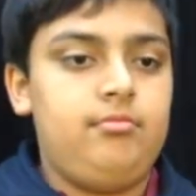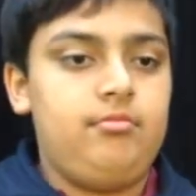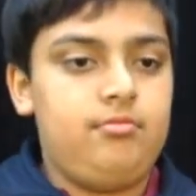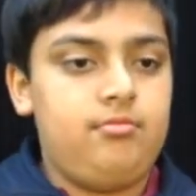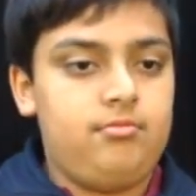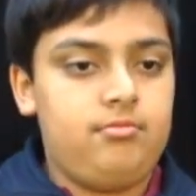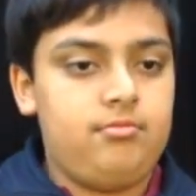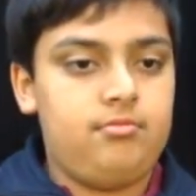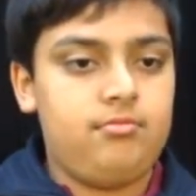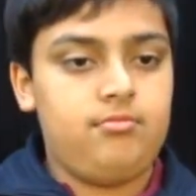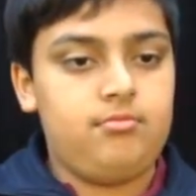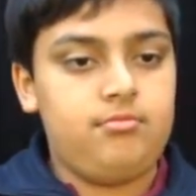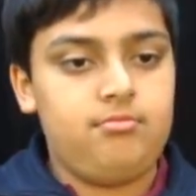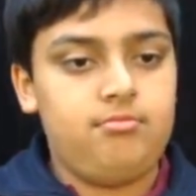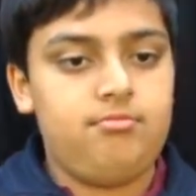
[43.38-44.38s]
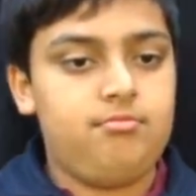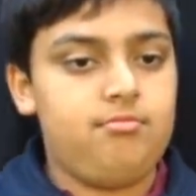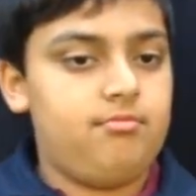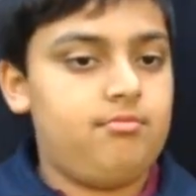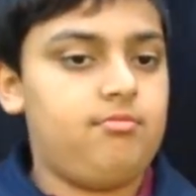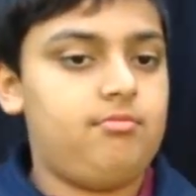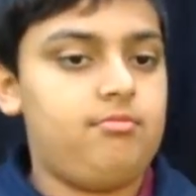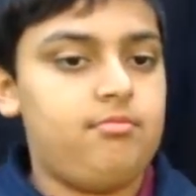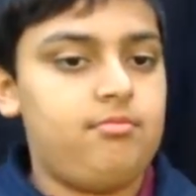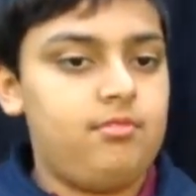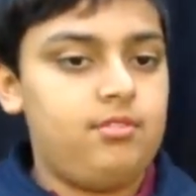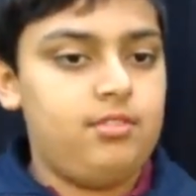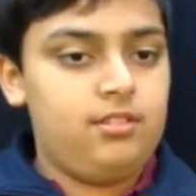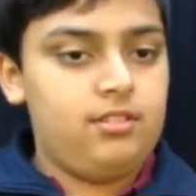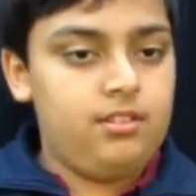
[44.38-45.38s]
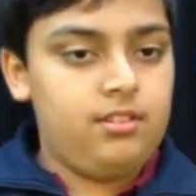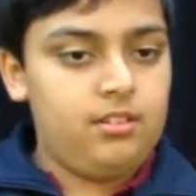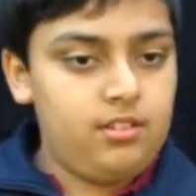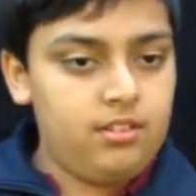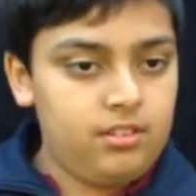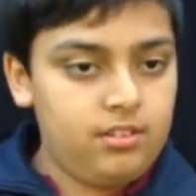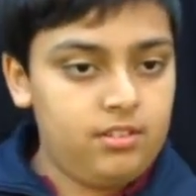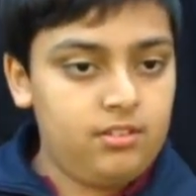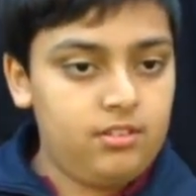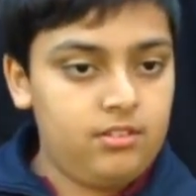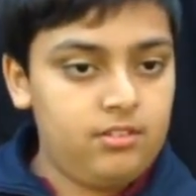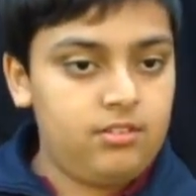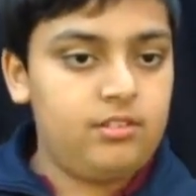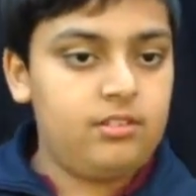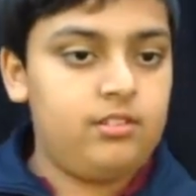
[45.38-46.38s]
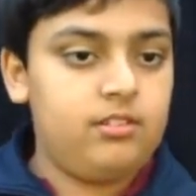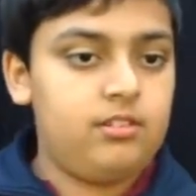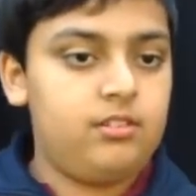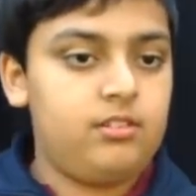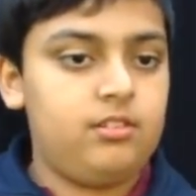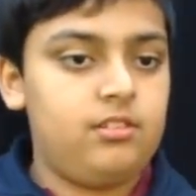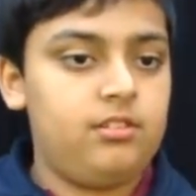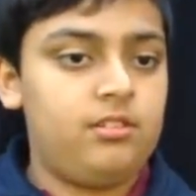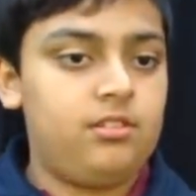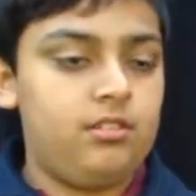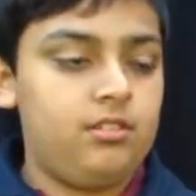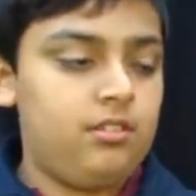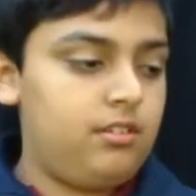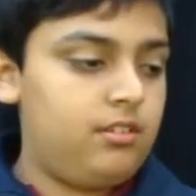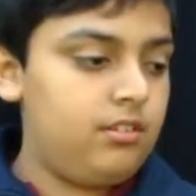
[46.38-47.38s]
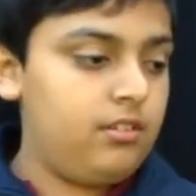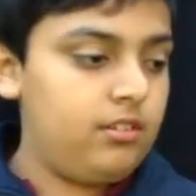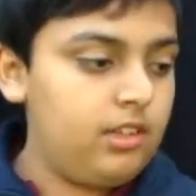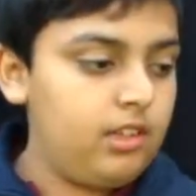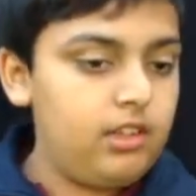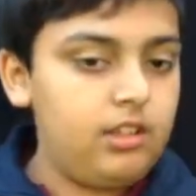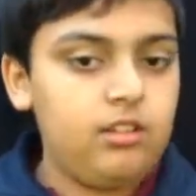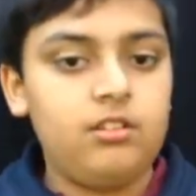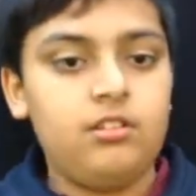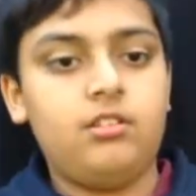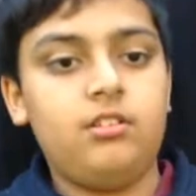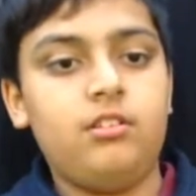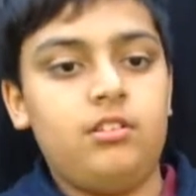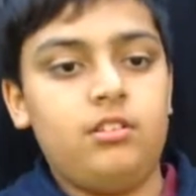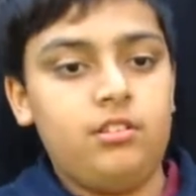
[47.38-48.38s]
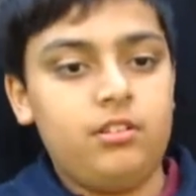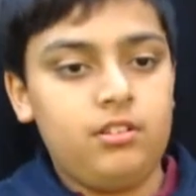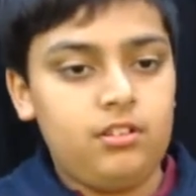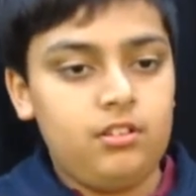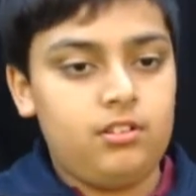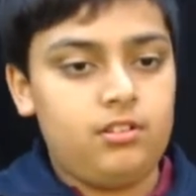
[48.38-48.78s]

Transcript: The person shown says nothing.